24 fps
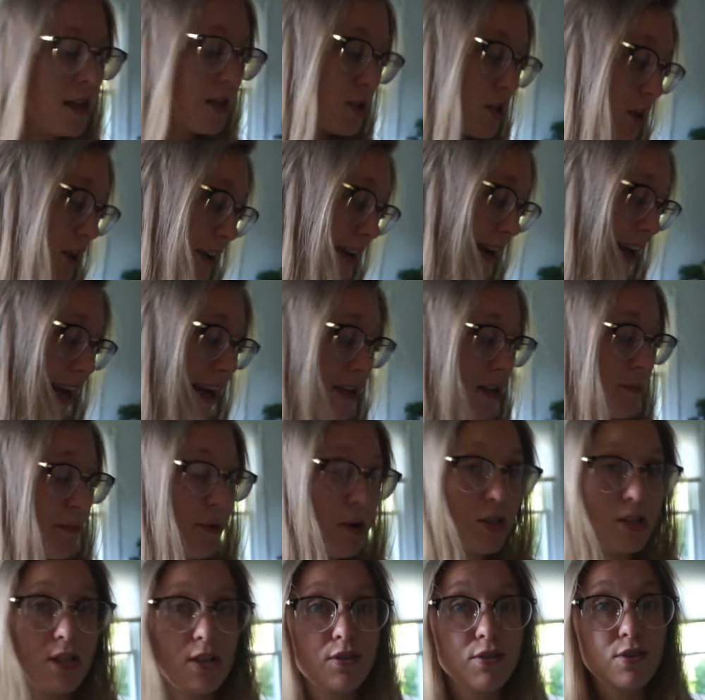Sorry, I had to
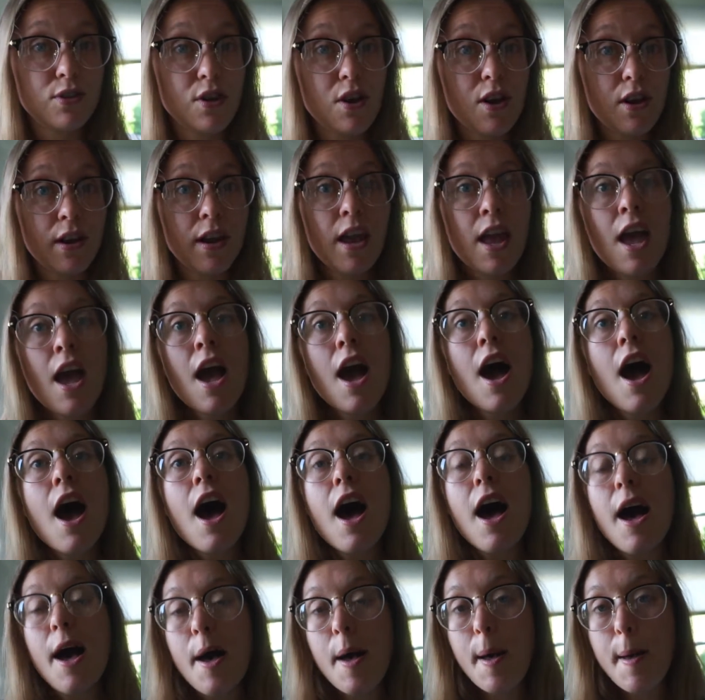pause your song.
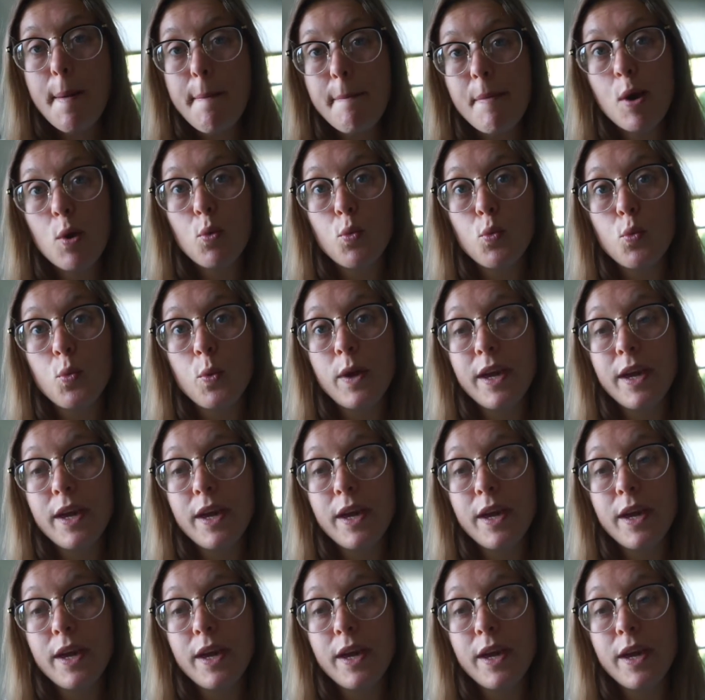Um,